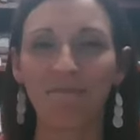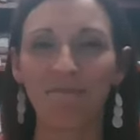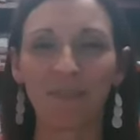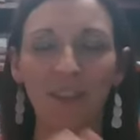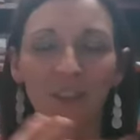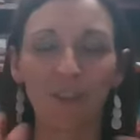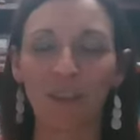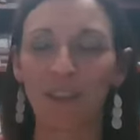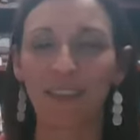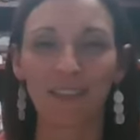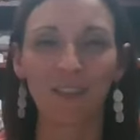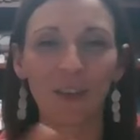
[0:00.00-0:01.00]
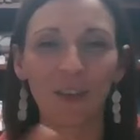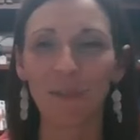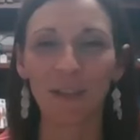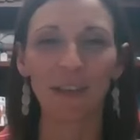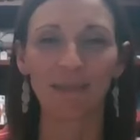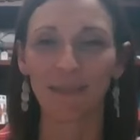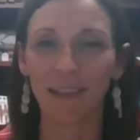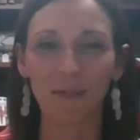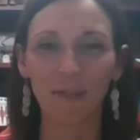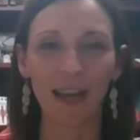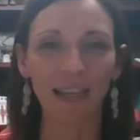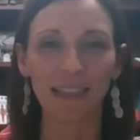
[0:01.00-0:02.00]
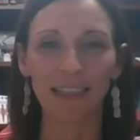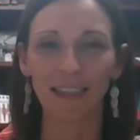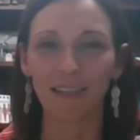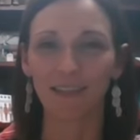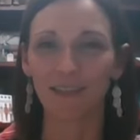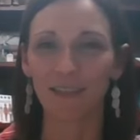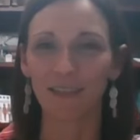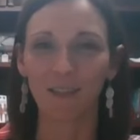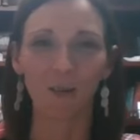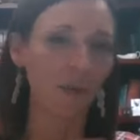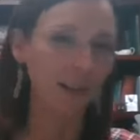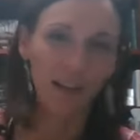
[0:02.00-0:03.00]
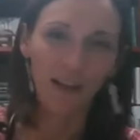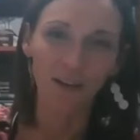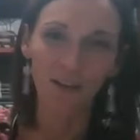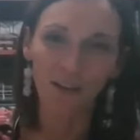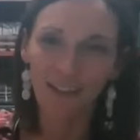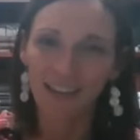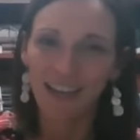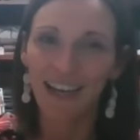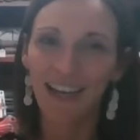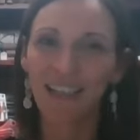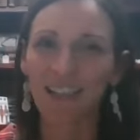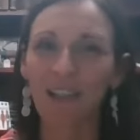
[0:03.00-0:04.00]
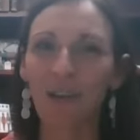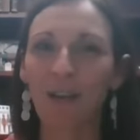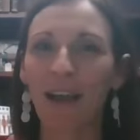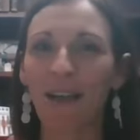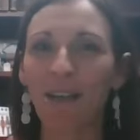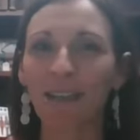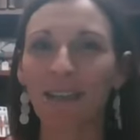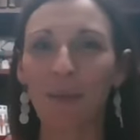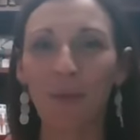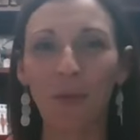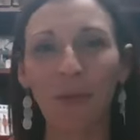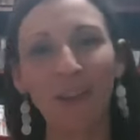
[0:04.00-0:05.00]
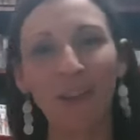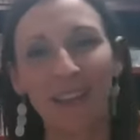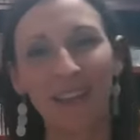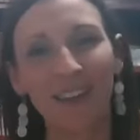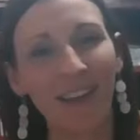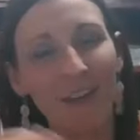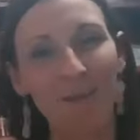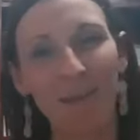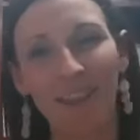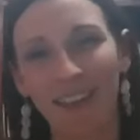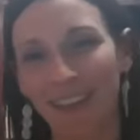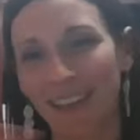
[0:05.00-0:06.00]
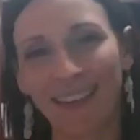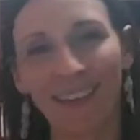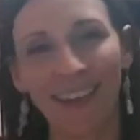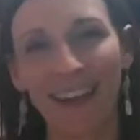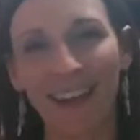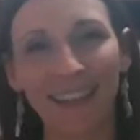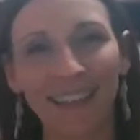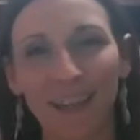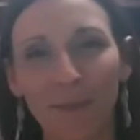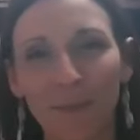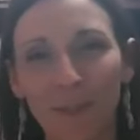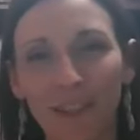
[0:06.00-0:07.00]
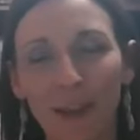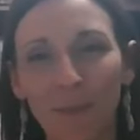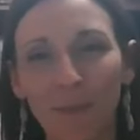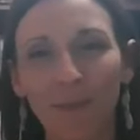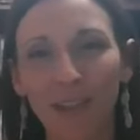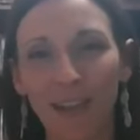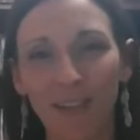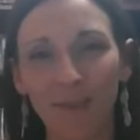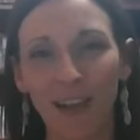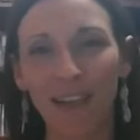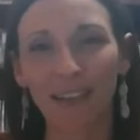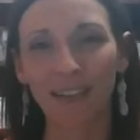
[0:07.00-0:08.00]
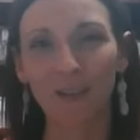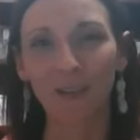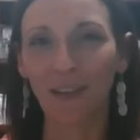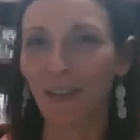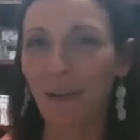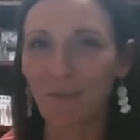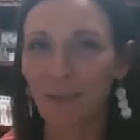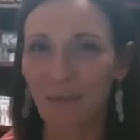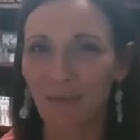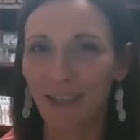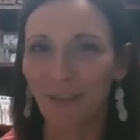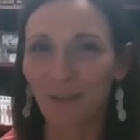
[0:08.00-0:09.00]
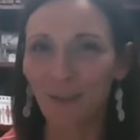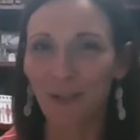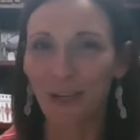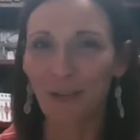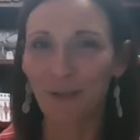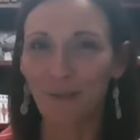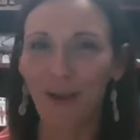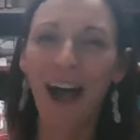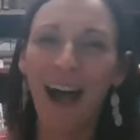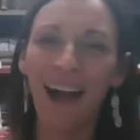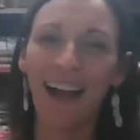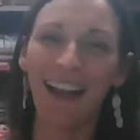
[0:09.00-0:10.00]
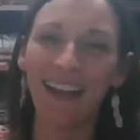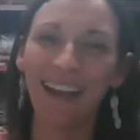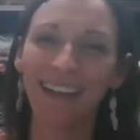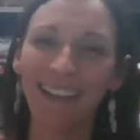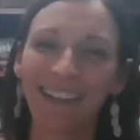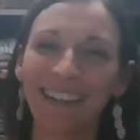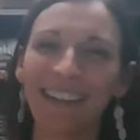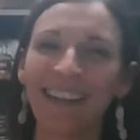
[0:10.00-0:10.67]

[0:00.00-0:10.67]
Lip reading: you're giving advice and no one cares. And so at some point you say, okay, well then I guess I will stop giving advice, and you can come to me if you change your mind.